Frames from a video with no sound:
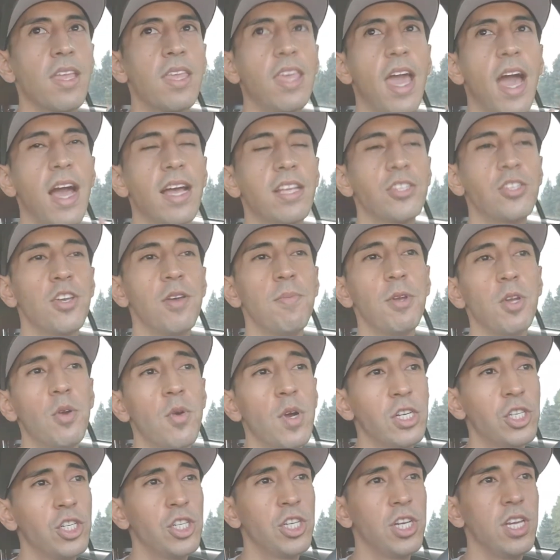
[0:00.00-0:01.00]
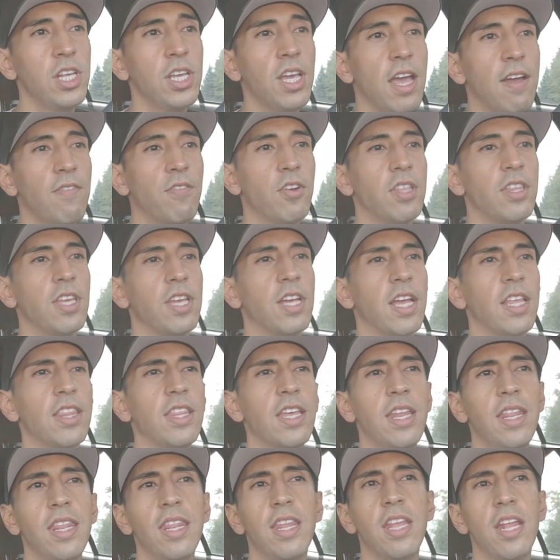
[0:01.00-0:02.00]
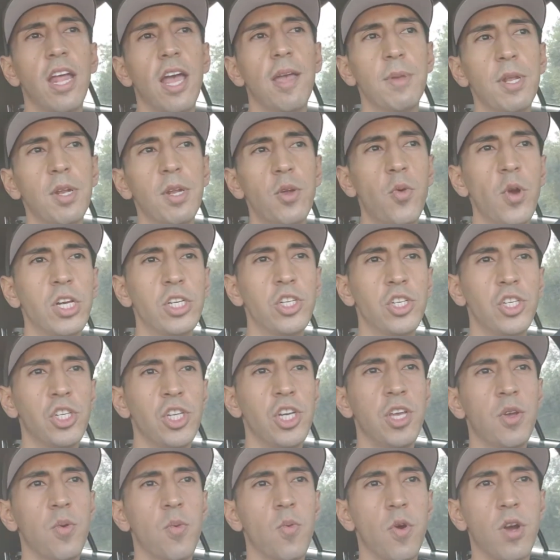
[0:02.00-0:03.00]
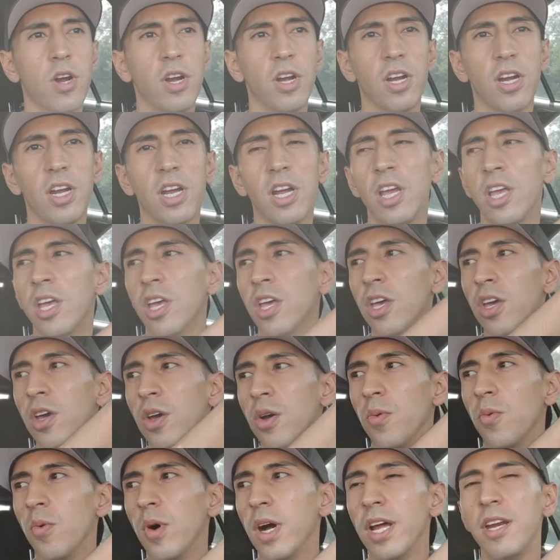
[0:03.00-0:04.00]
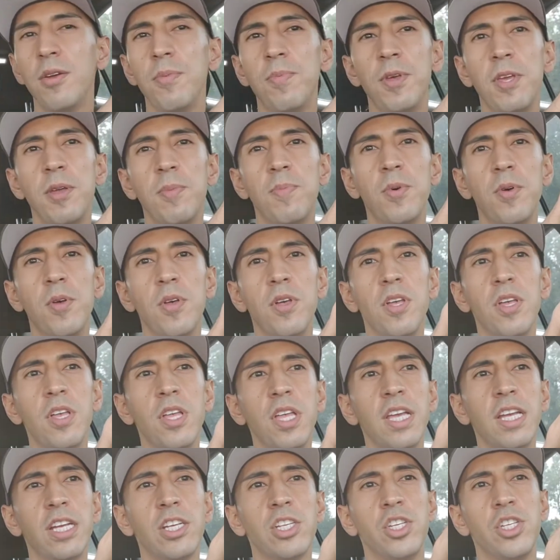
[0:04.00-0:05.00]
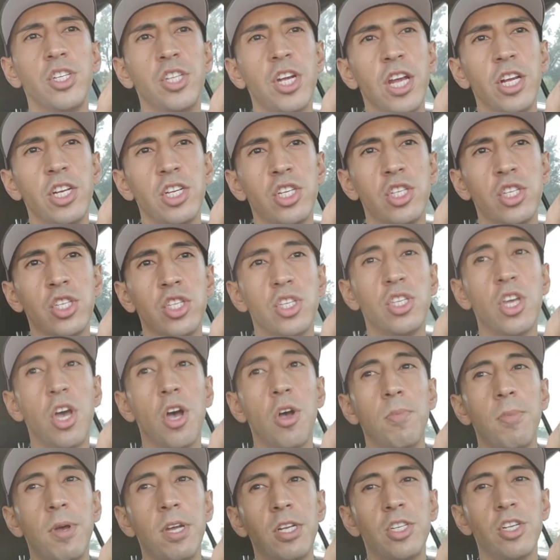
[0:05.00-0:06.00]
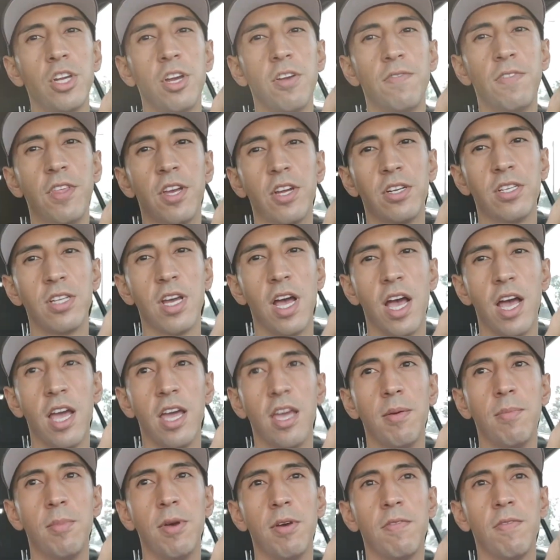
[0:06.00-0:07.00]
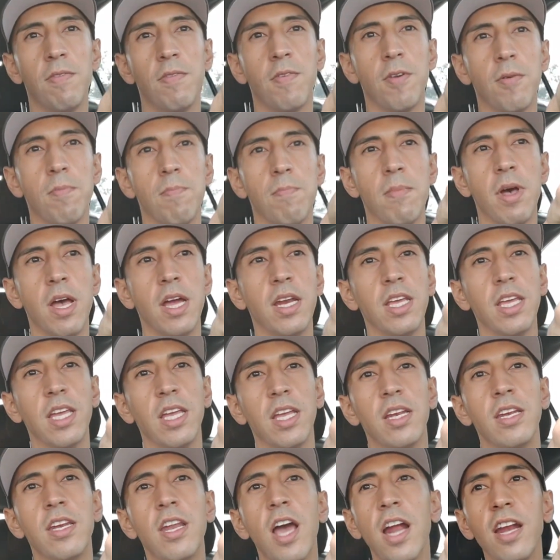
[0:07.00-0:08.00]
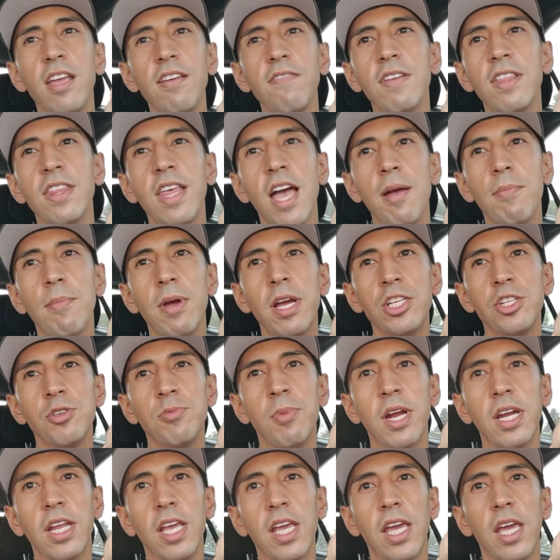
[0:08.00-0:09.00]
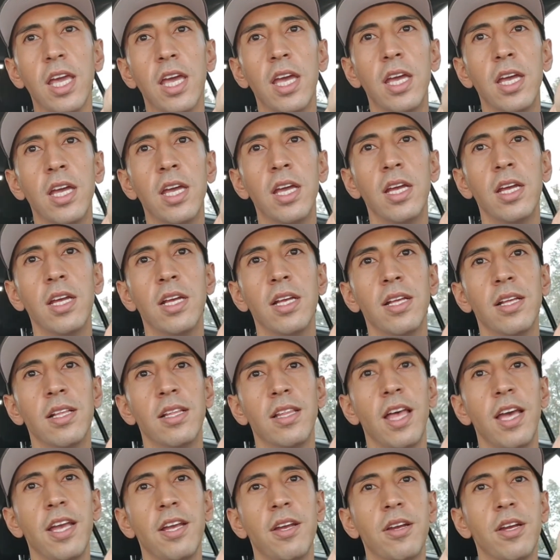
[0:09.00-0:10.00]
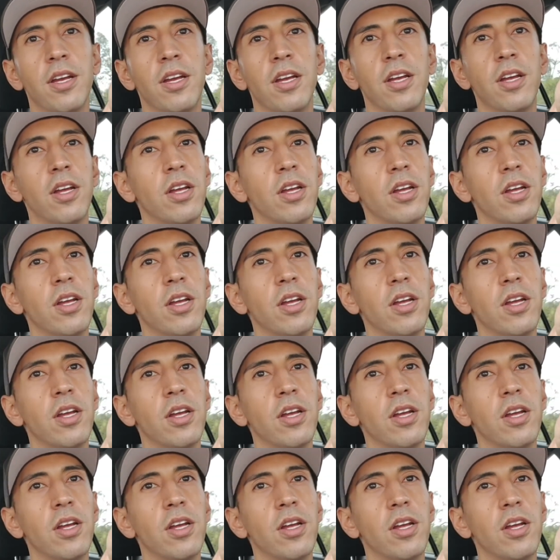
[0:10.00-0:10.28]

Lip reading: Yeah, so I've been questioning everything. And then I've been questioning work. Why do people exchange so much of their time for money? Not even that much money. Like,